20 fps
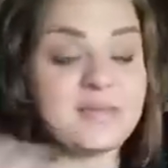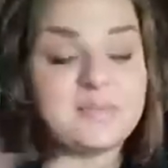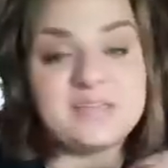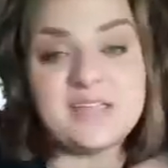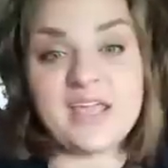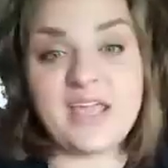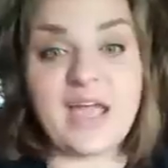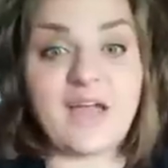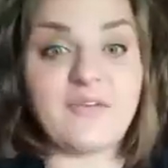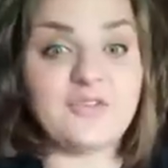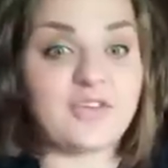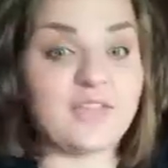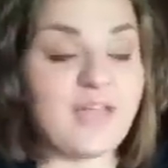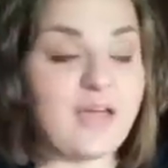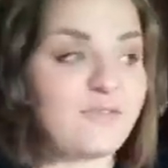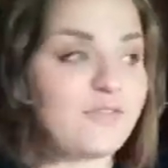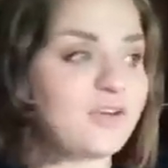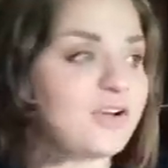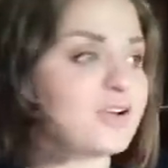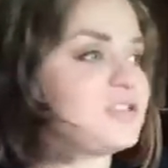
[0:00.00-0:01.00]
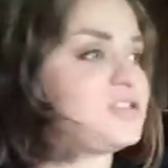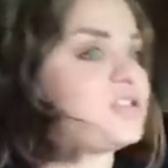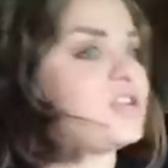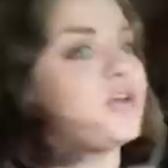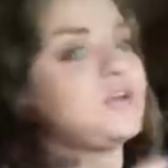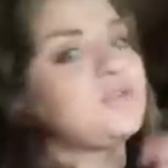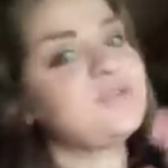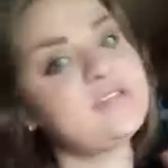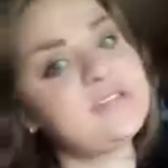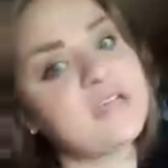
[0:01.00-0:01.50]
say after that first
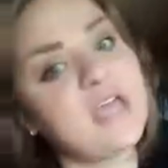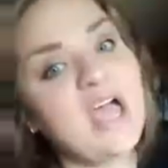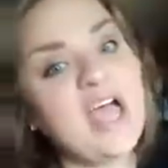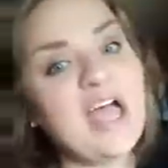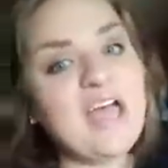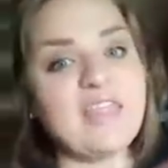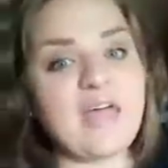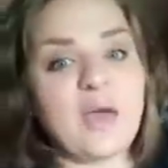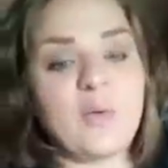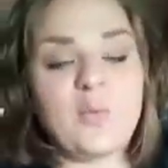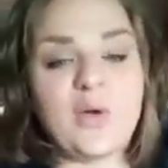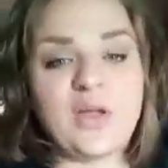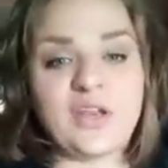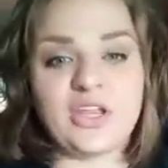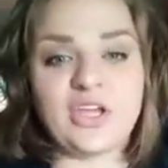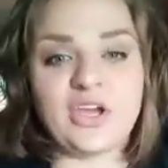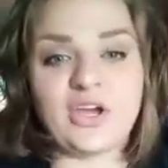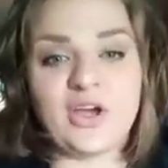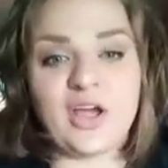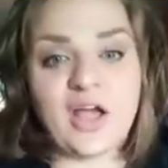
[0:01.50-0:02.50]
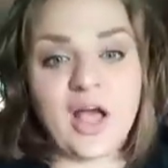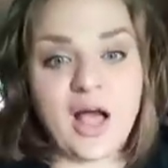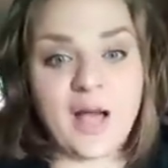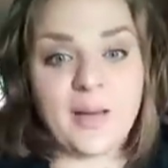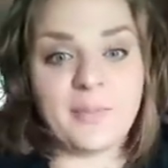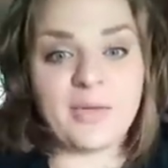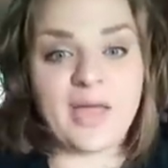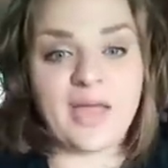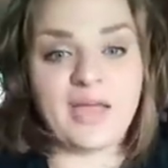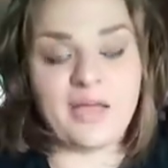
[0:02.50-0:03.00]
dose, that 1-year
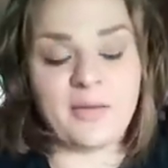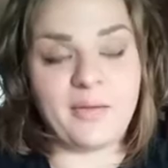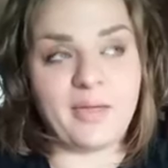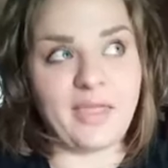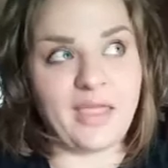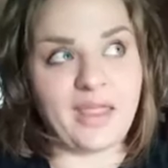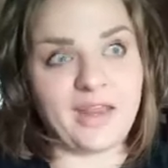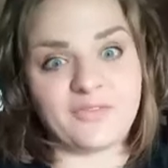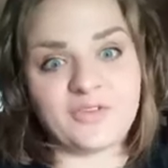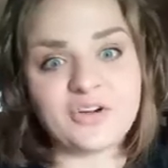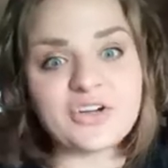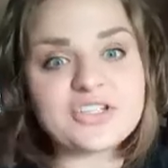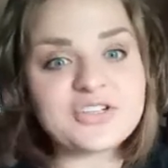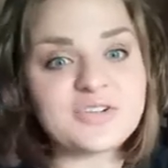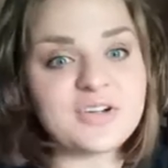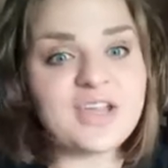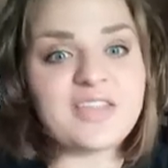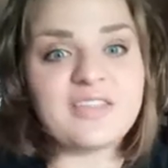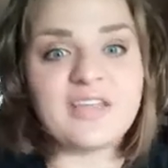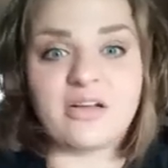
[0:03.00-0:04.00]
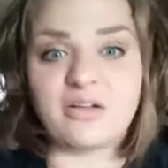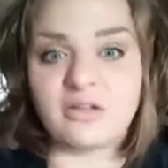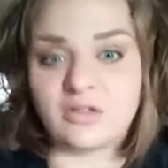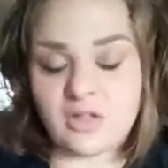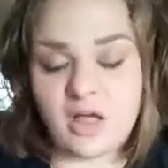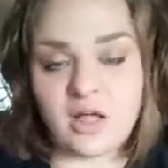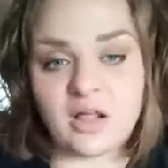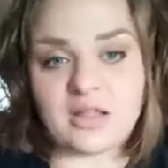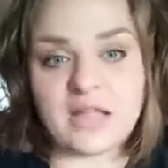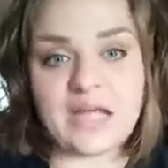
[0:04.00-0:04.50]
anniversary,
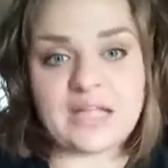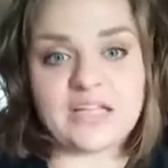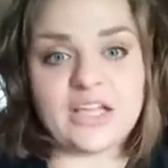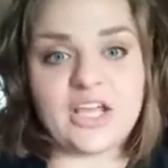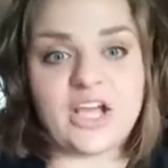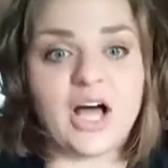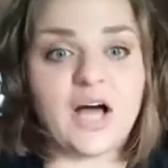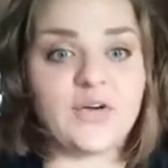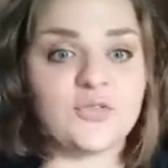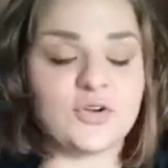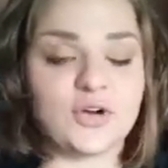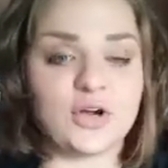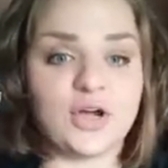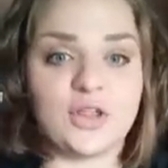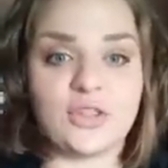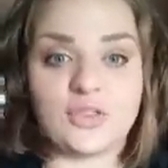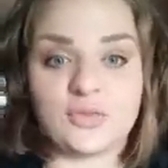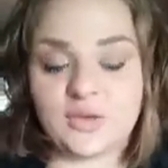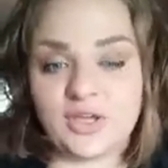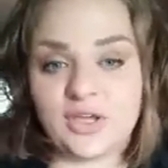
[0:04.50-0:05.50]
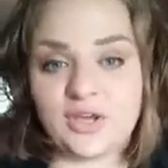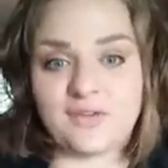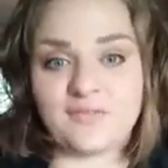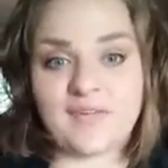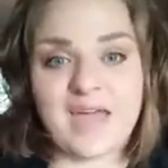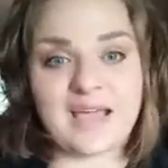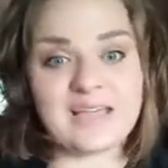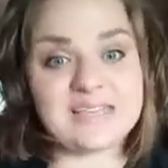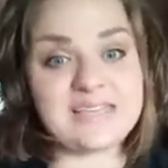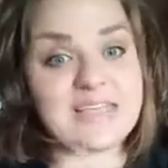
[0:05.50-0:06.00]
they'll gladly offer a 3-year
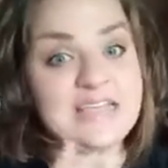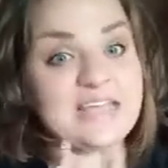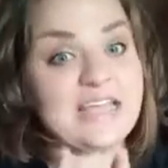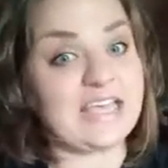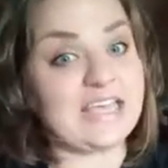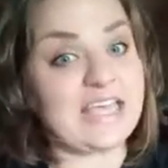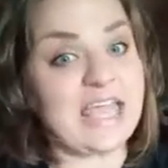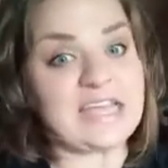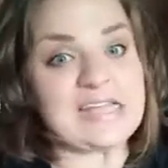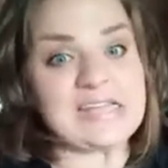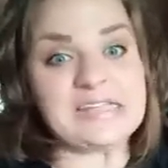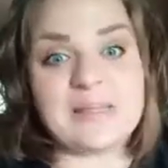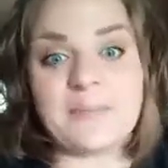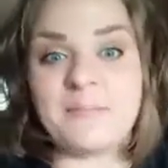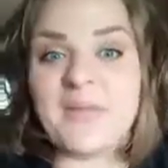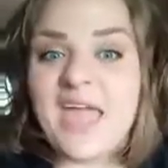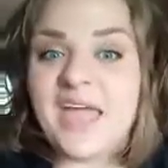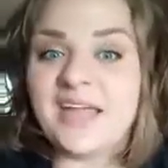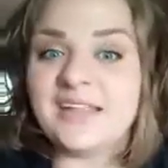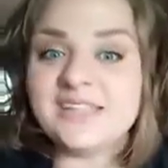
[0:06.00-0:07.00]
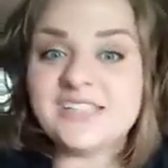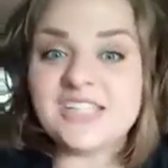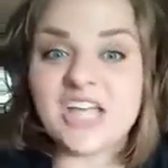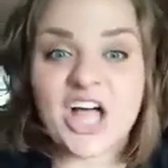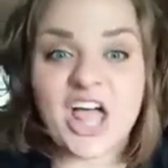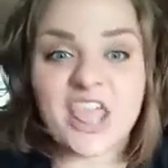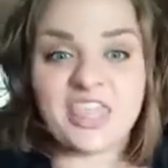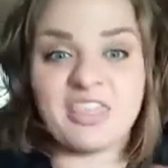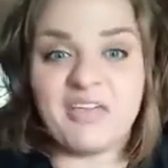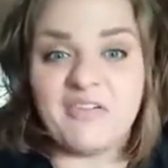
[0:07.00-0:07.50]
vaccine. Again, it depends
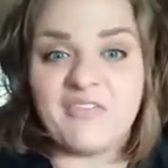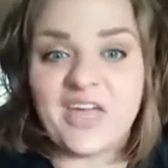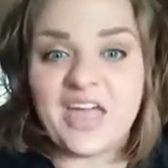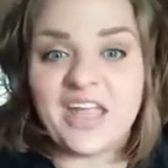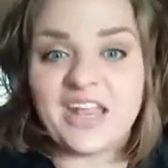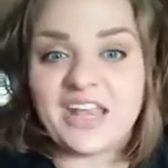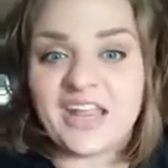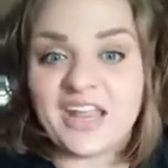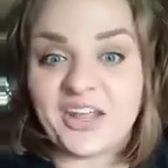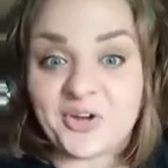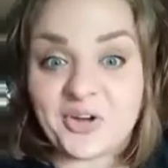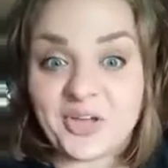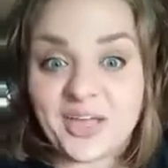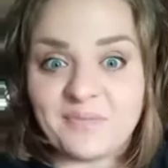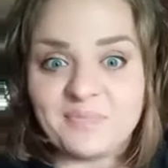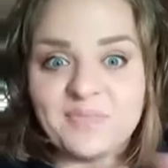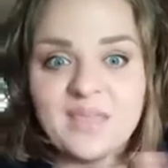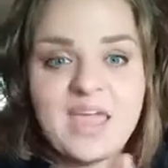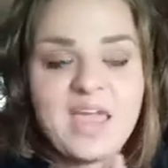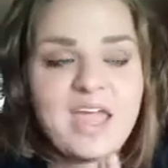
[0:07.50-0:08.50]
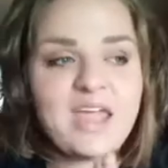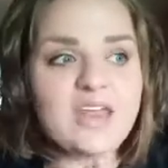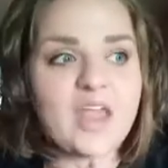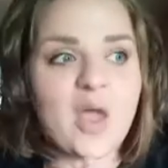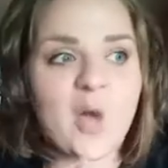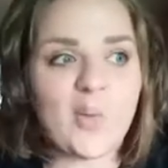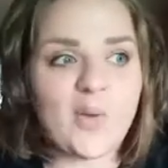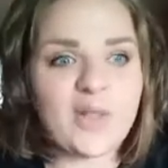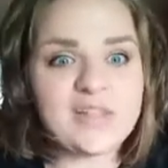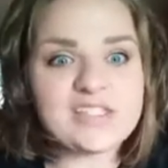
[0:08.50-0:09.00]
on the veterinarian.
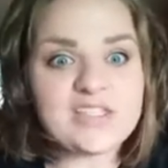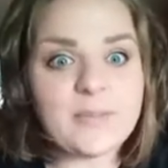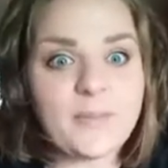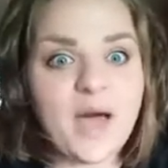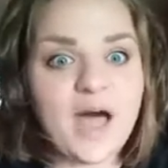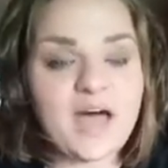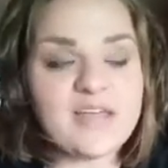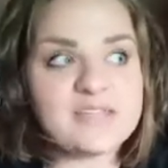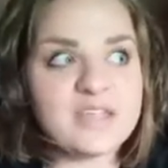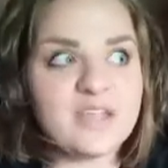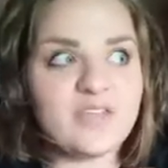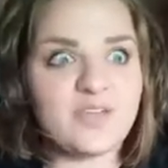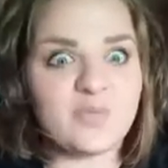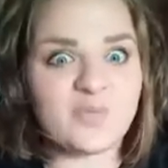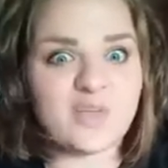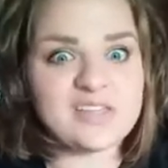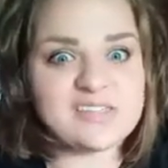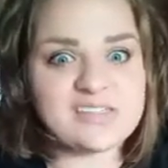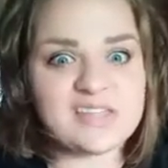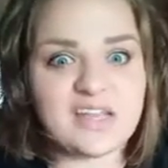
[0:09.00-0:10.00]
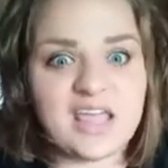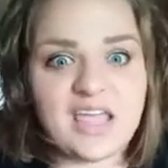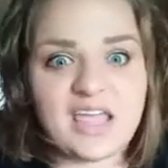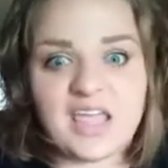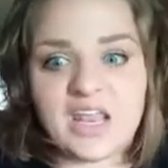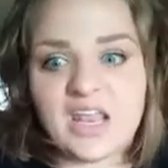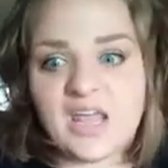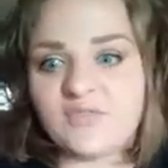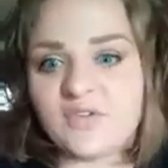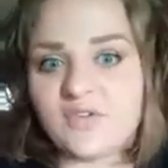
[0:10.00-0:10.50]
Now, what's the positive and what's the
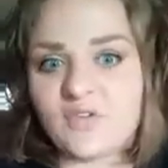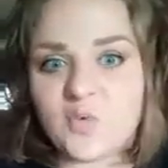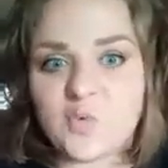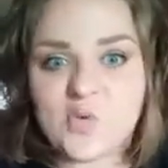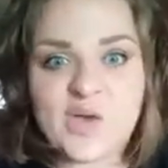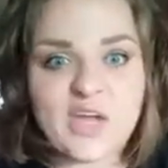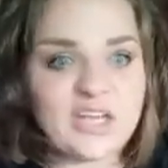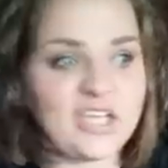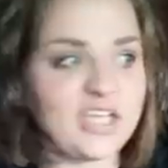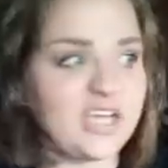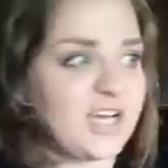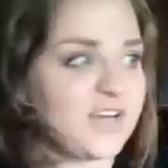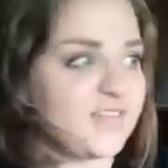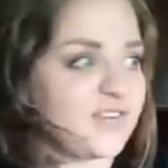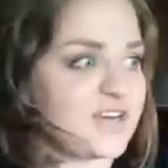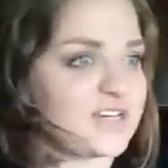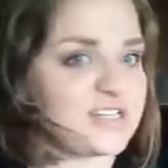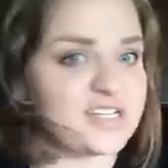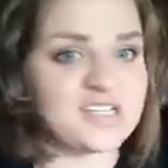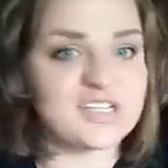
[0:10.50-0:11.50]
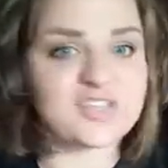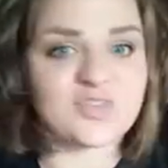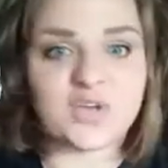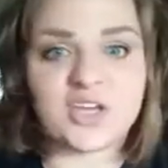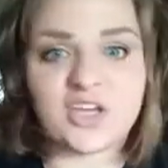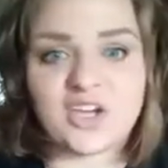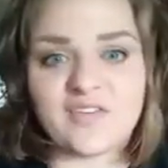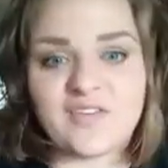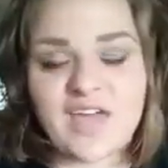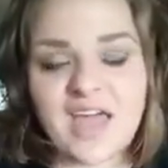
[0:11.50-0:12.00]
negative of a 1-year versus
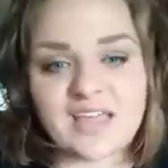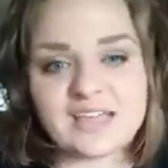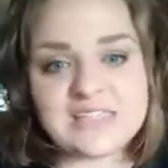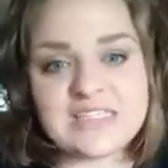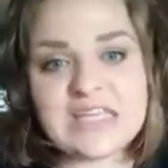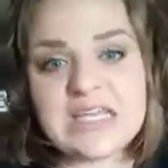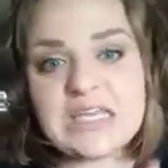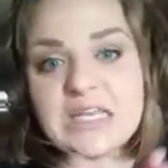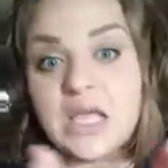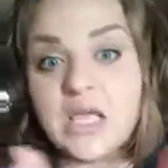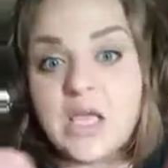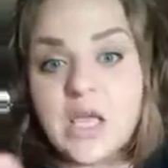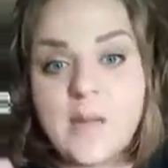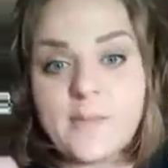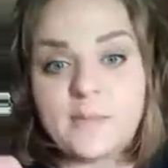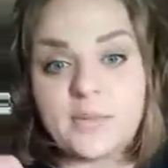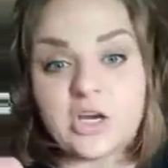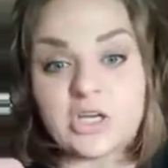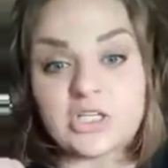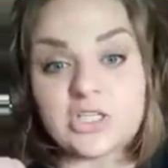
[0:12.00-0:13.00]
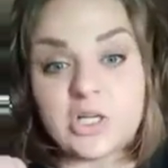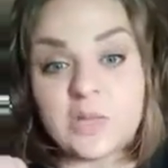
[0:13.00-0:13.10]
3-year vaccine? Personal